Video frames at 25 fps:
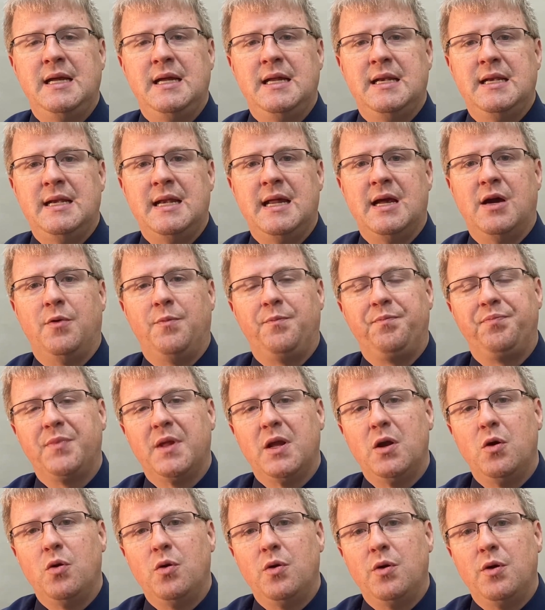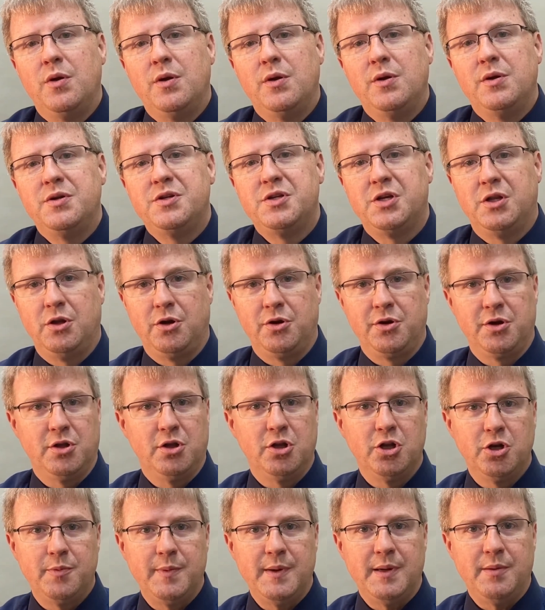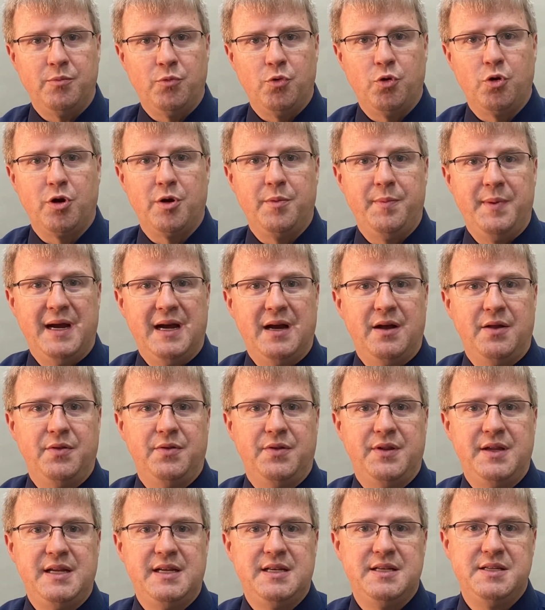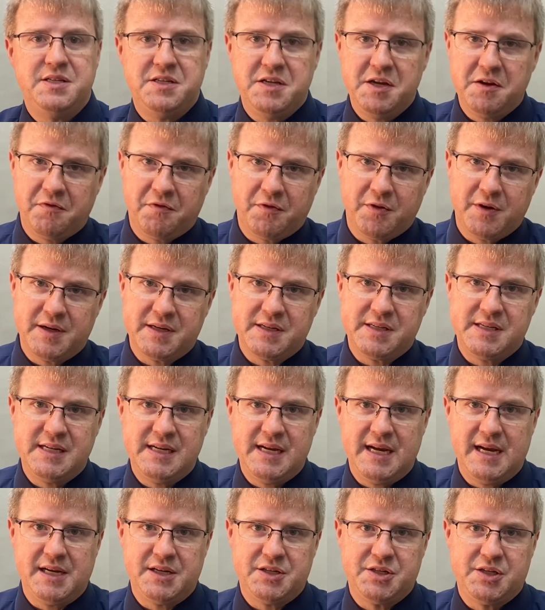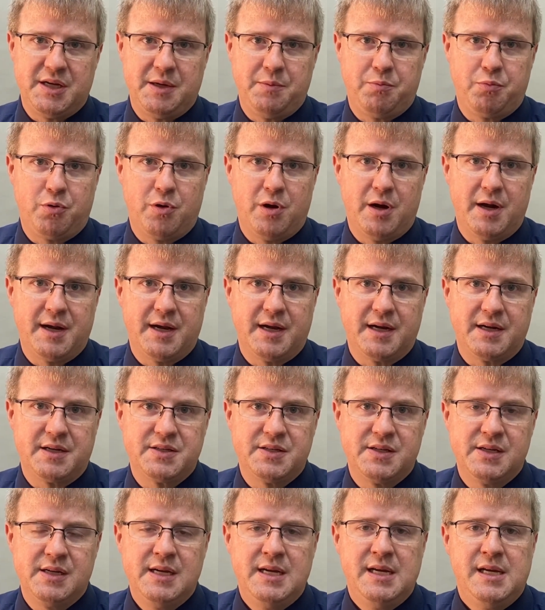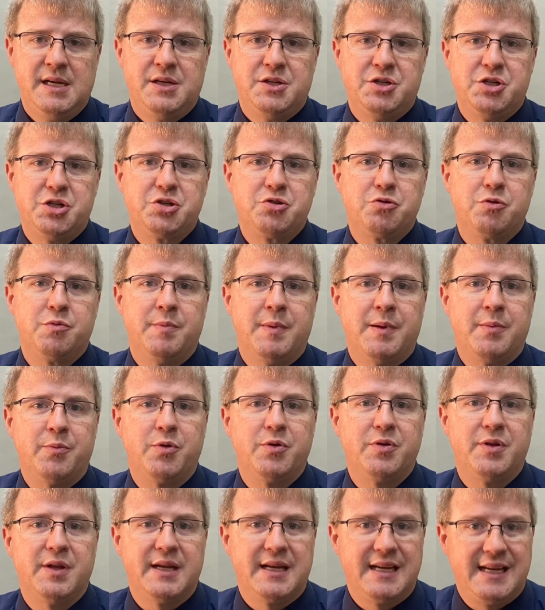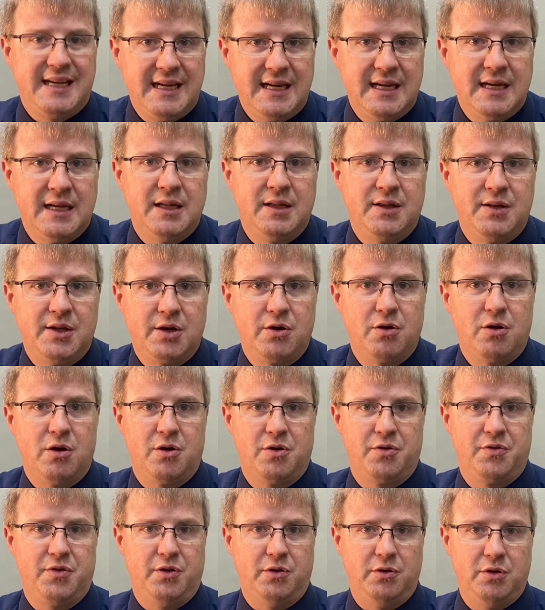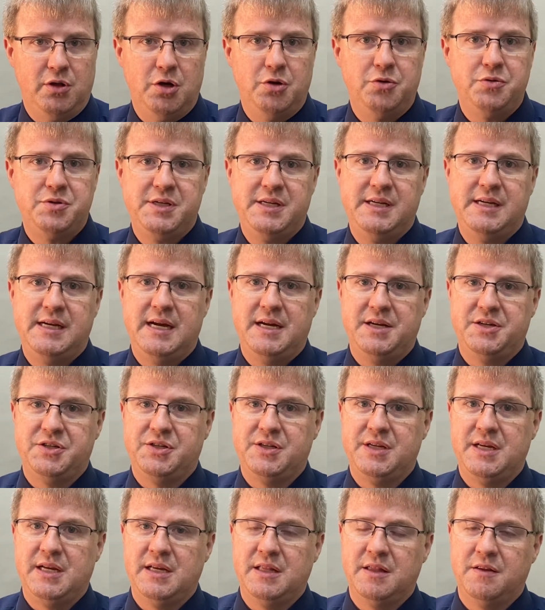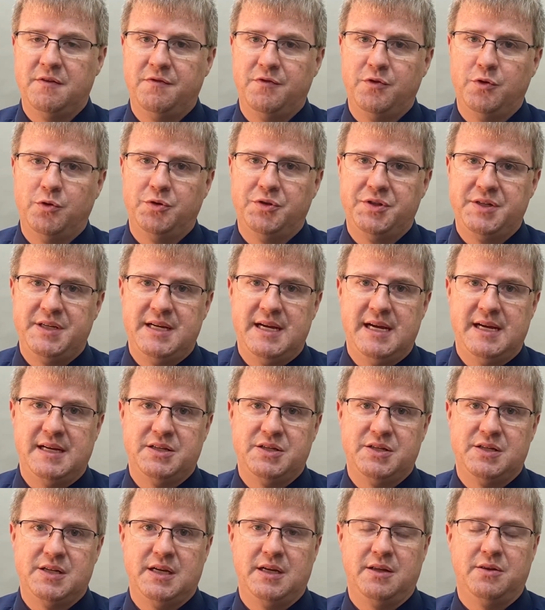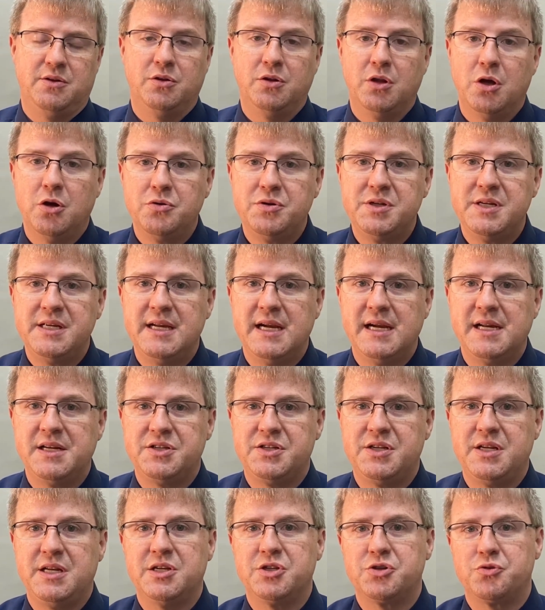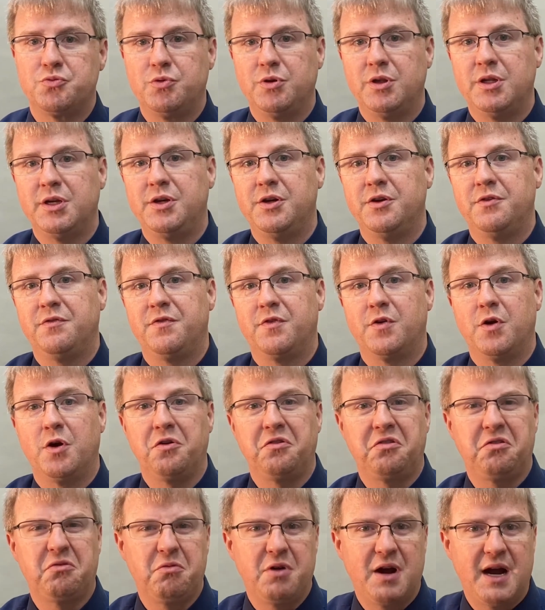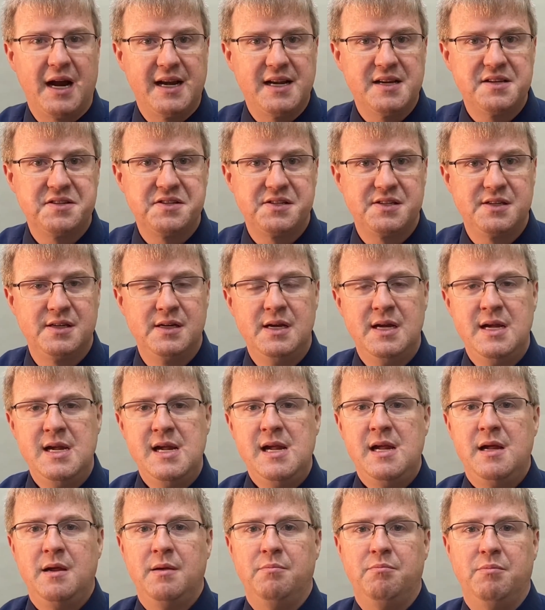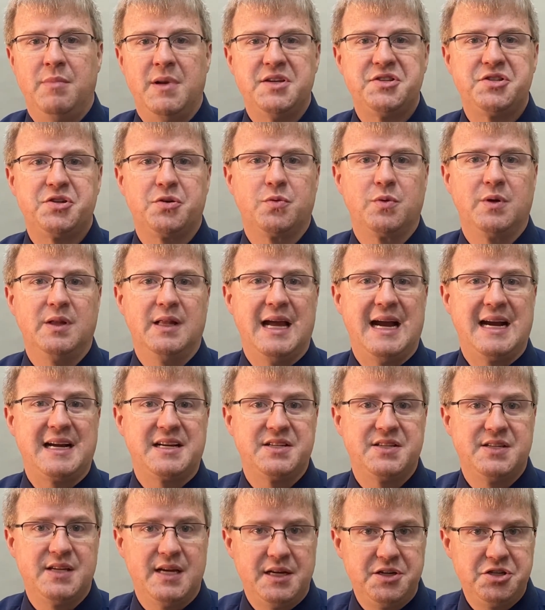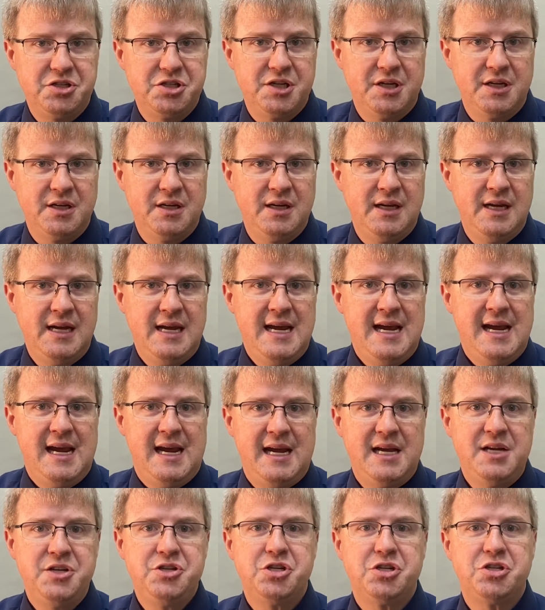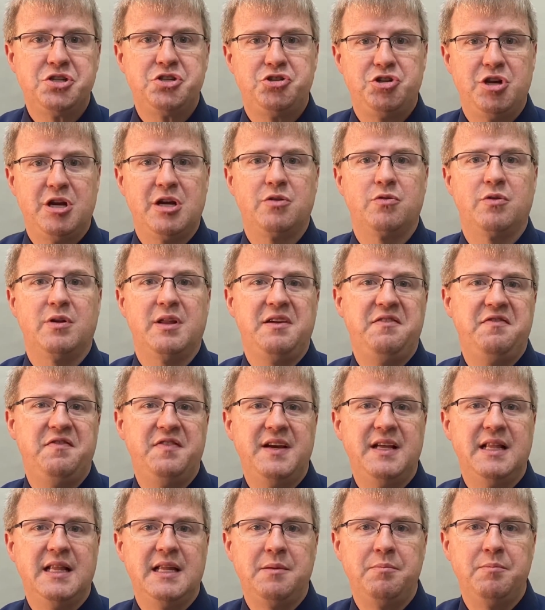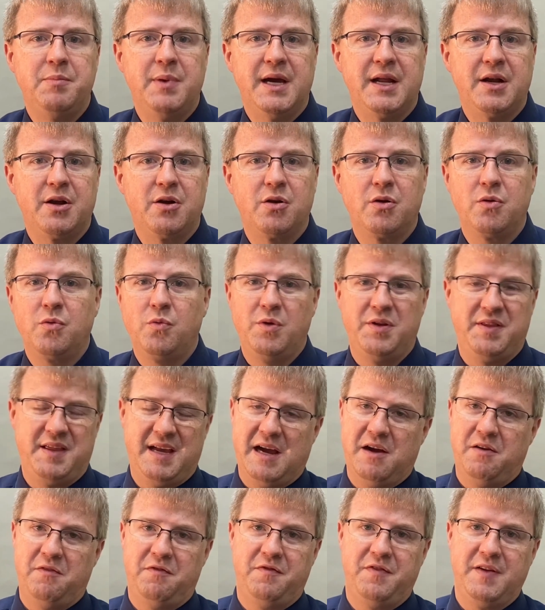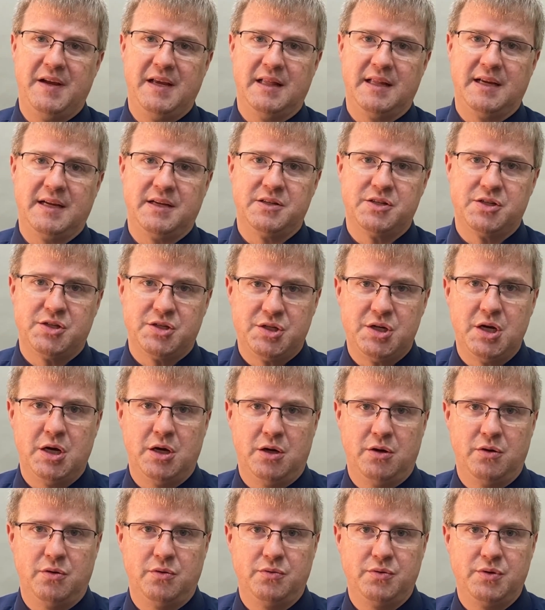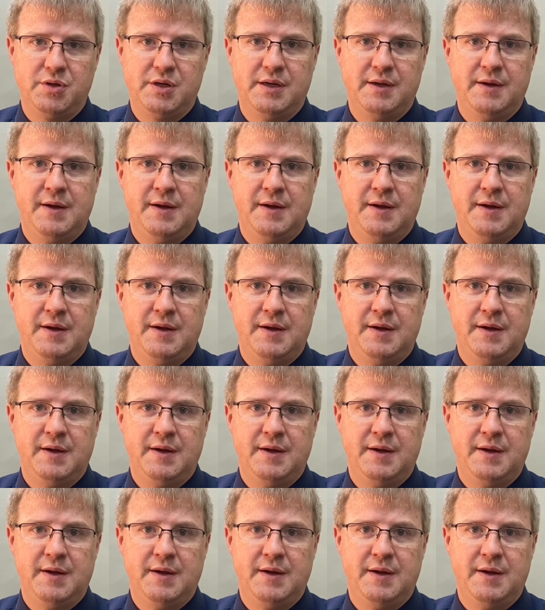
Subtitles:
Now, To learn a little bit more about the different THC products, just remember that again, there are the low THC and the full THC. The low THC is really good for arthritis, muscle relaxation, and just generally feeling better without feeling stoned.